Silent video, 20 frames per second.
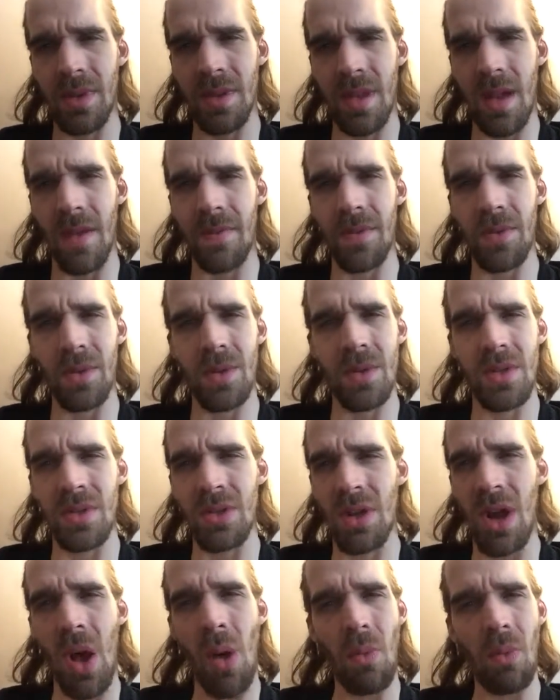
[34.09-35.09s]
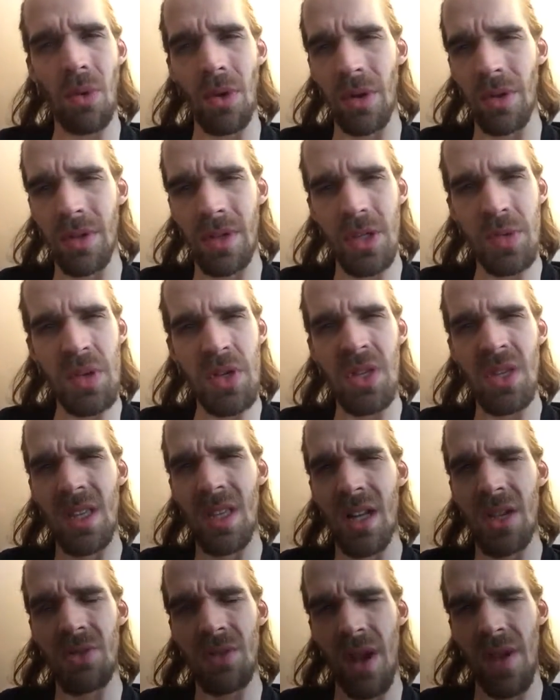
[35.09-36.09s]
with afterwards are not worth it, especially
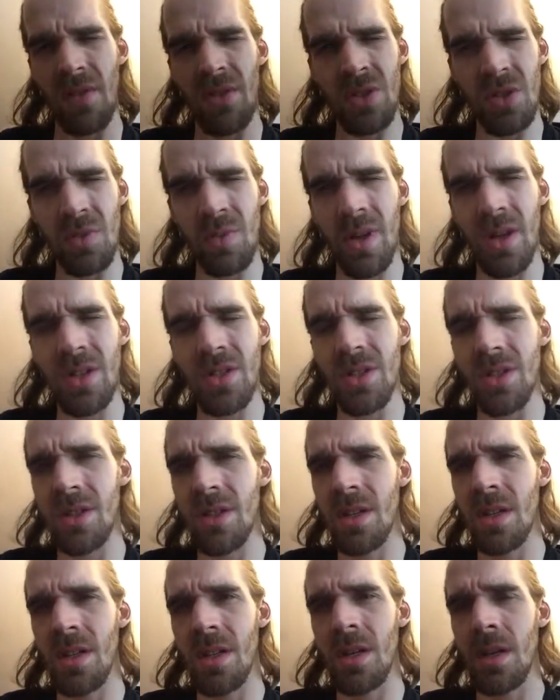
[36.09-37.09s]
that I travel so much.